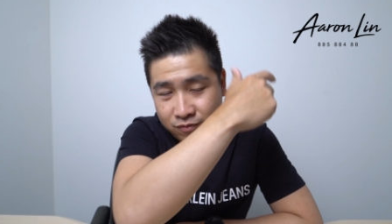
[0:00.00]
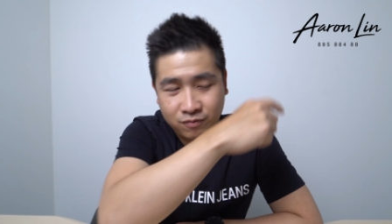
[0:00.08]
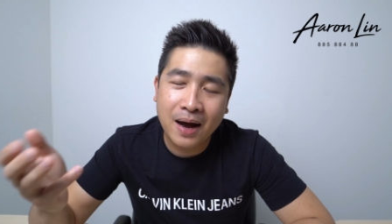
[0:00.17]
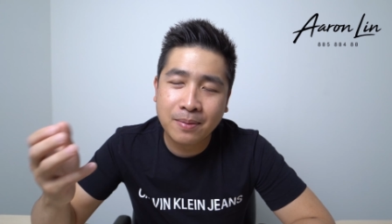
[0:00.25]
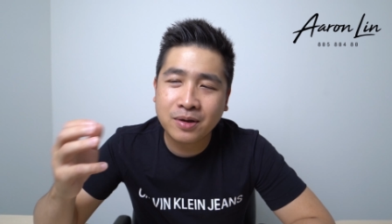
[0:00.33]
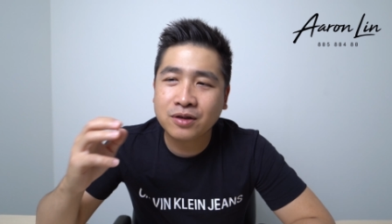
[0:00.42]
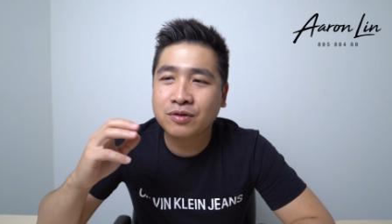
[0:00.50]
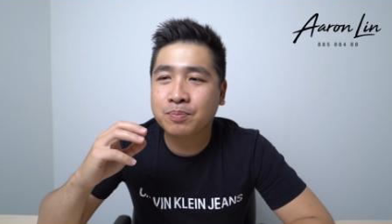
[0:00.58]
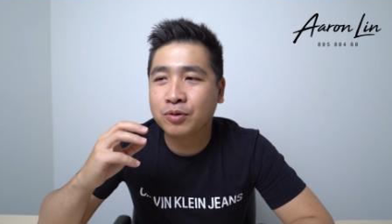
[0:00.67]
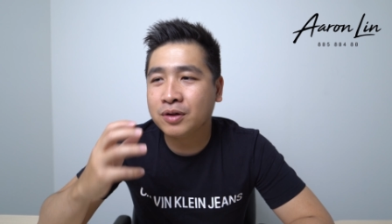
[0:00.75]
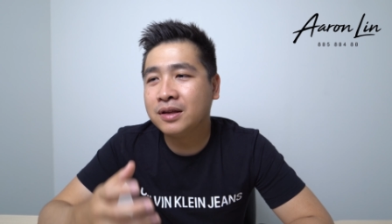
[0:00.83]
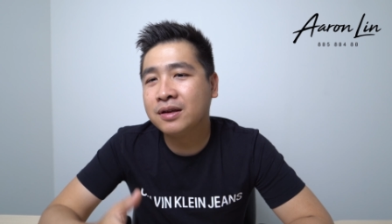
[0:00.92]
I'm just
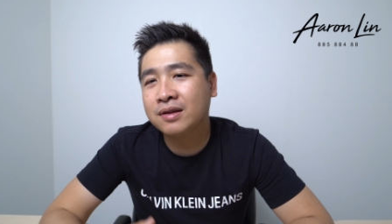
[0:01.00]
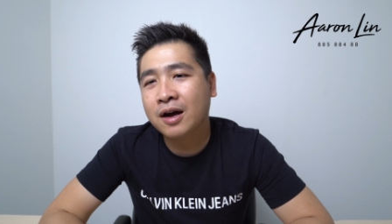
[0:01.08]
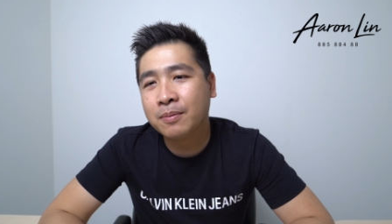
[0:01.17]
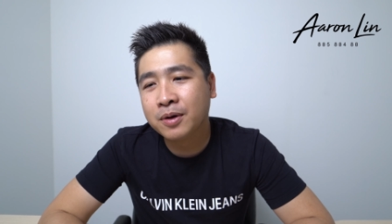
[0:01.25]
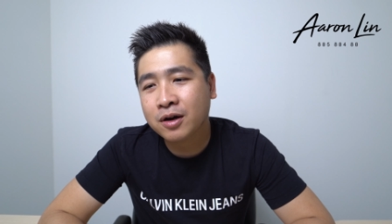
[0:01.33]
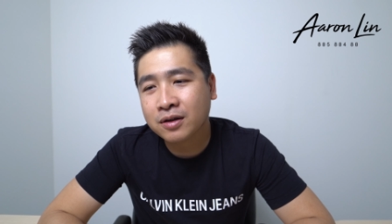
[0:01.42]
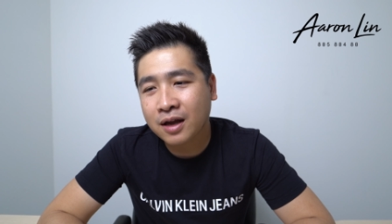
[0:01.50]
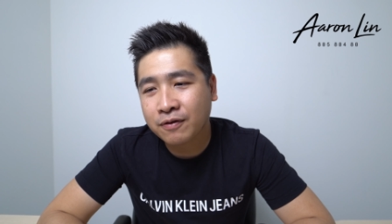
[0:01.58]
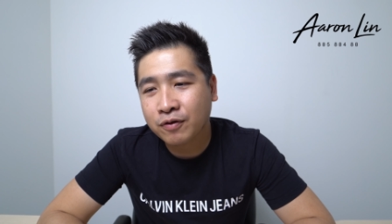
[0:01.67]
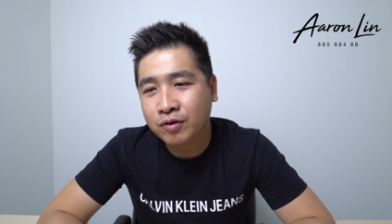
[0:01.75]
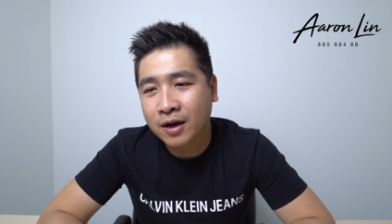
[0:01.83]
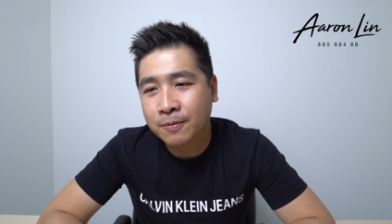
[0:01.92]
putting this up because I
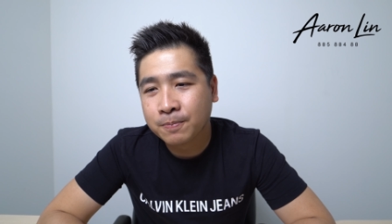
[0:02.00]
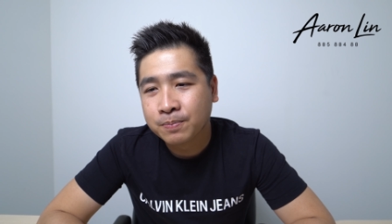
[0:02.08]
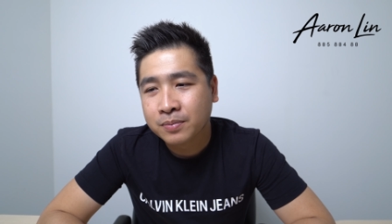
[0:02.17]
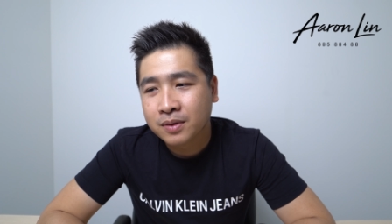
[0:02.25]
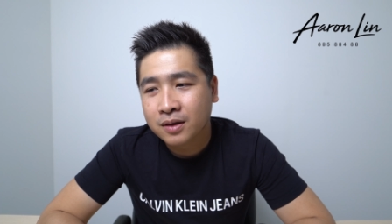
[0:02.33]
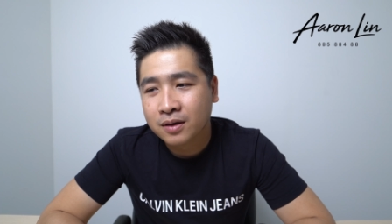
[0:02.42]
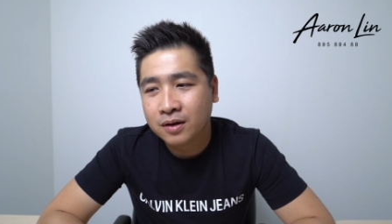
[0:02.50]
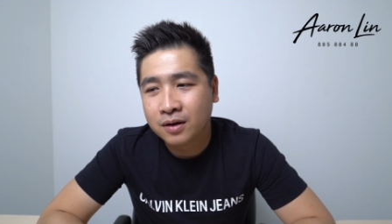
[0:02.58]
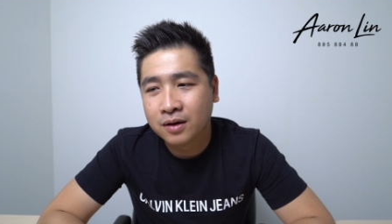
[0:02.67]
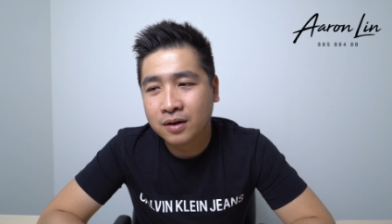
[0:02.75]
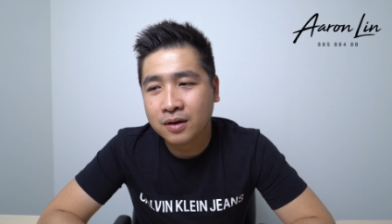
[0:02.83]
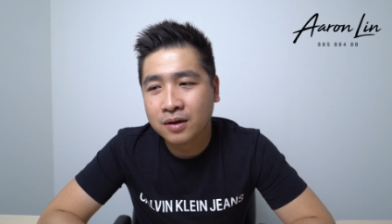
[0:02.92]
feel that
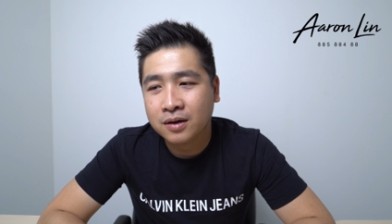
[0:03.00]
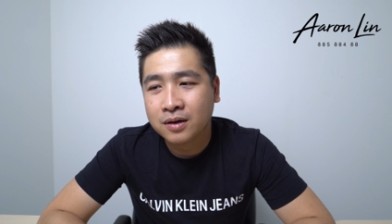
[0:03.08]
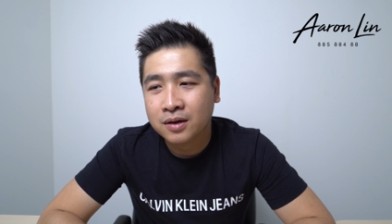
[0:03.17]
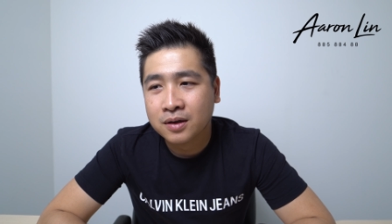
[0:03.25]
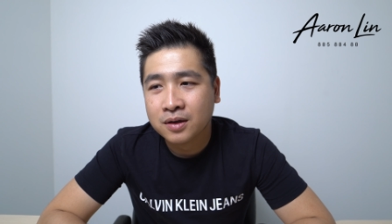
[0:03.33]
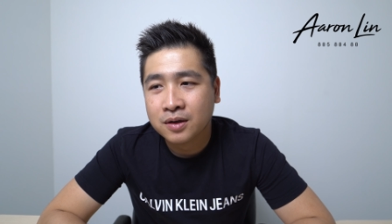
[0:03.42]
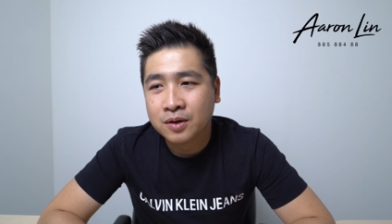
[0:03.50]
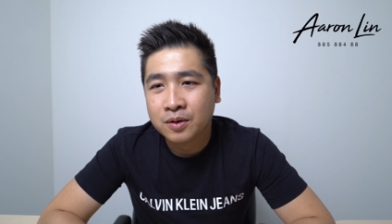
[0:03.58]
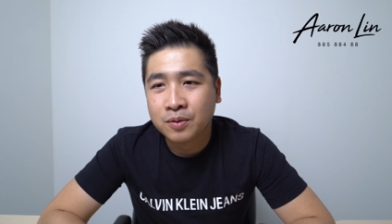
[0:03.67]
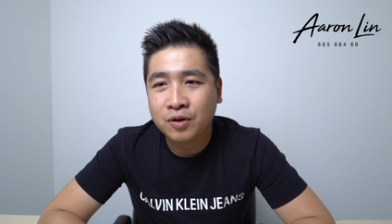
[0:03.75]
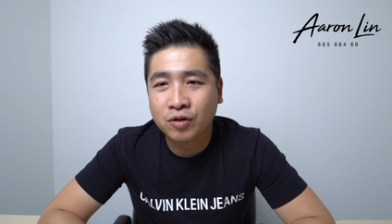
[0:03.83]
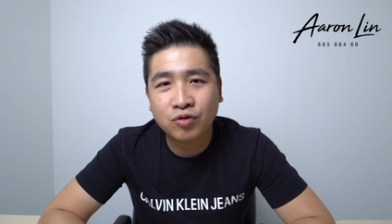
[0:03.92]
got
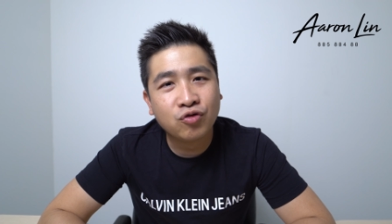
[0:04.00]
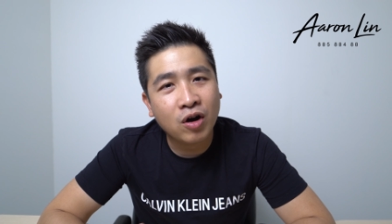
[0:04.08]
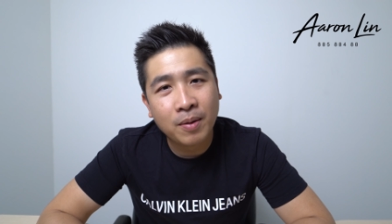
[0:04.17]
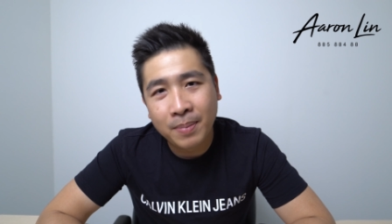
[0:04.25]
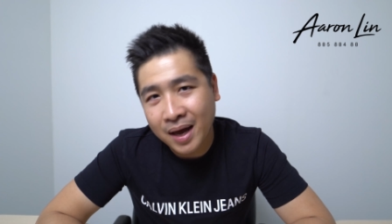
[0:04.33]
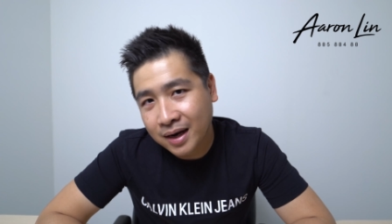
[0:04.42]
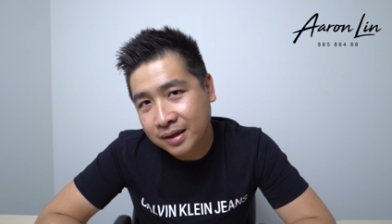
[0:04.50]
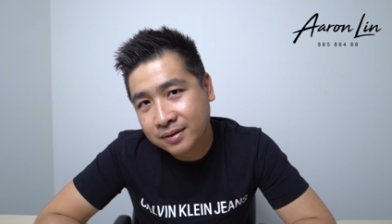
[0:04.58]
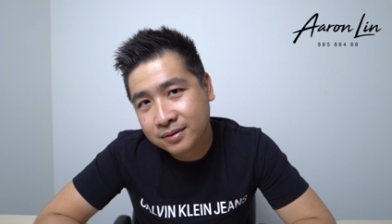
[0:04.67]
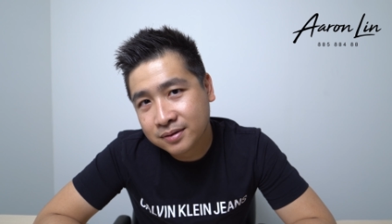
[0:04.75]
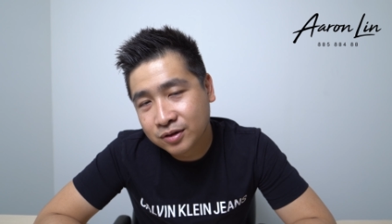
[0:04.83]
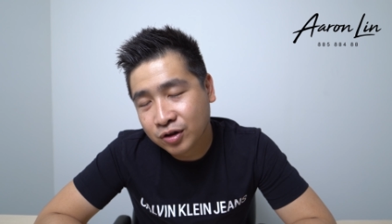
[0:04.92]
to draw a
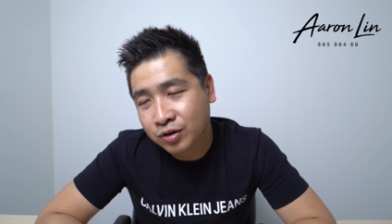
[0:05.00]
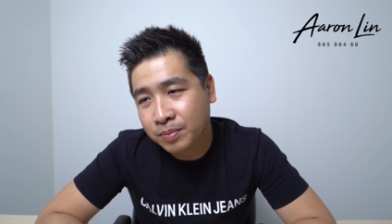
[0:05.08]
balance. Got to